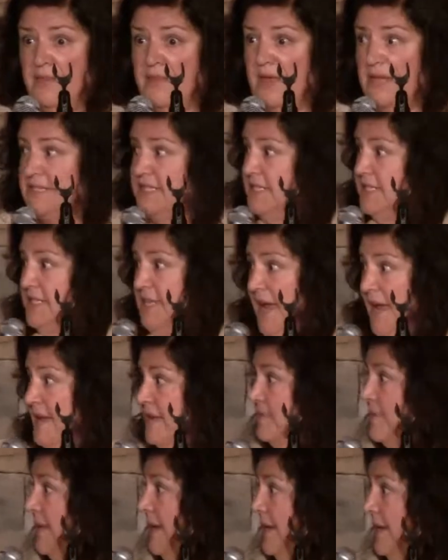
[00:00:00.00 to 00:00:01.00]
That
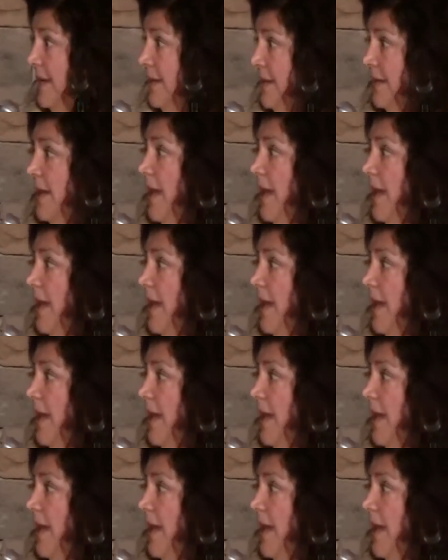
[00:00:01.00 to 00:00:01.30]
stunned me.